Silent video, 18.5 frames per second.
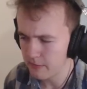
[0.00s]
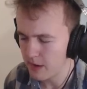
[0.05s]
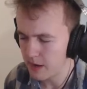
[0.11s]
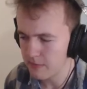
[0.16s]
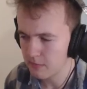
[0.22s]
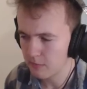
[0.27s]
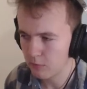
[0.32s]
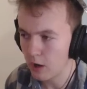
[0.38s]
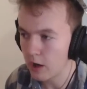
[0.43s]

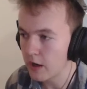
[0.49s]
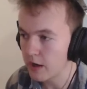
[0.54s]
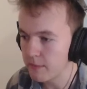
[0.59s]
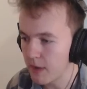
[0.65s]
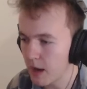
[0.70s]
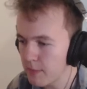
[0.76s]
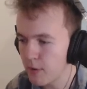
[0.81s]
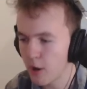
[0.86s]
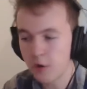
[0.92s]
My
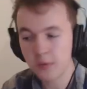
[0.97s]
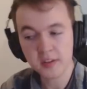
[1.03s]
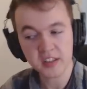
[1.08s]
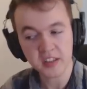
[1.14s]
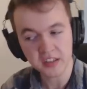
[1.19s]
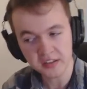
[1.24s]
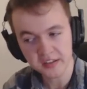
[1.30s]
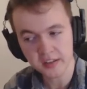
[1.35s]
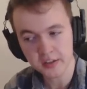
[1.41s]
wait, my
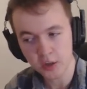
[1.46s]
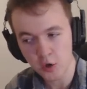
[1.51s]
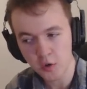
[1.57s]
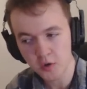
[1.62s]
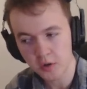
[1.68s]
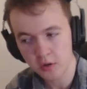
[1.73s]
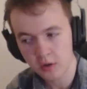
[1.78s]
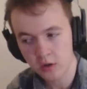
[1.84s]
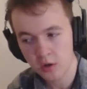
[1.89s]
purpose is the
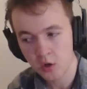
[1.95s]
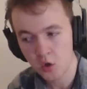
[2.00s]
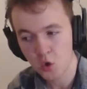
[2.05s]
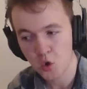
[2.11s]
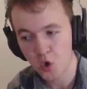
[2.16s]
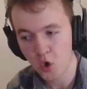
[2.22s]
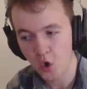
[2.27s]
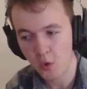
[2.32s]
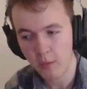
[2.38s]
token?
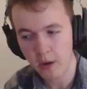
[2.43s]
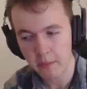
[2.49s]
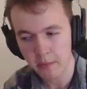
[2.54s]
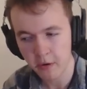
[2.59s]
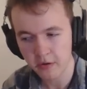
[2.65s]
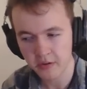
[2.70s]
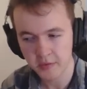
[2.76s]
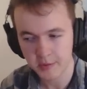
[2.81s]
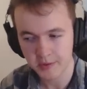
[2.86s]
Or
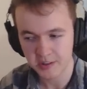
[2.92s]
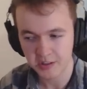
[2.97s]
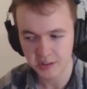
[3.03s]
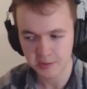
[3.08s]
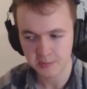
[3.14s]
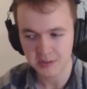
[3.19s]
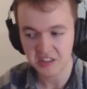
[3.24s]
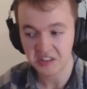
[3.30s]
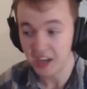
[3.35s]
my
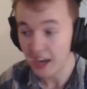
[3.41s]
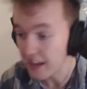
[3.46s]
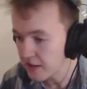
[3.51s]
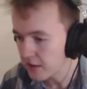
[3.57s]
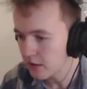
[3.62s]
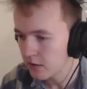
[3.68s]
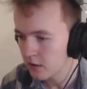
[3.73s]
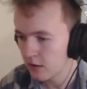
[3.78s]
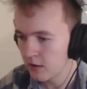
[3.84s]
purpose has been
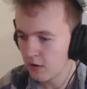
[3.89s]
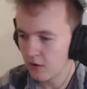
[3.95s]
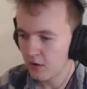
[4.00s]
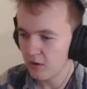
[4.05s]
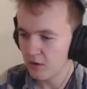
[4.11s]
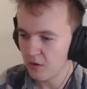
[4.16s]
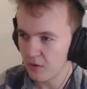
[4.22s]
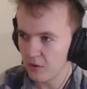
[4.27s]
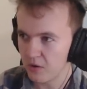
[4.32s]
taken?
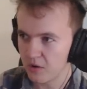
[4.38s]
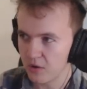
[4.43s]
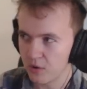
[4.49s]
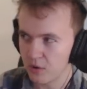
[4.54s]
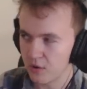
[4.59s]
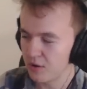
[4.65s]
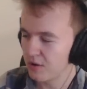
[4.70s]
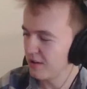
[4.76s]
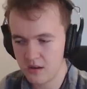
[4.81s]

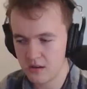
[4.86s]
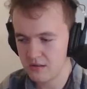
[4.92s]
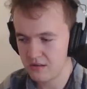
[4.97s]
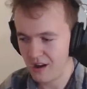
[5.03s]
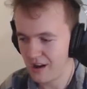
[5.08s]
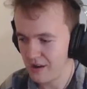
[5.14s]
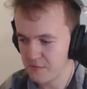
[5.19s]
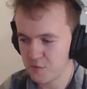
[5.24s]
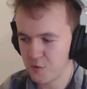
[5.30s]
Or
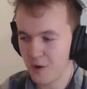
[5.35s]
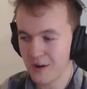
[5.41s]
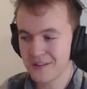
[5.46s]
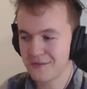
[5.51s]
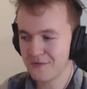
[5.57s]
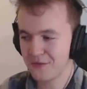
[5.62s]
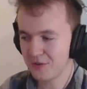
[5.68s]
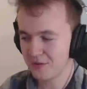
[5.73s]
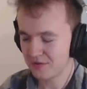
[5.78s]
I I'm
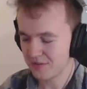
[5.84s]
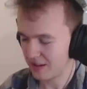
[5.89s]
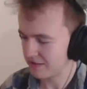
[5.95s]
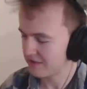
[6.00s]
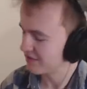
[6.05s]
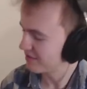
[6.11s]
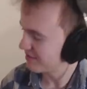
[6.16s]
quite confused.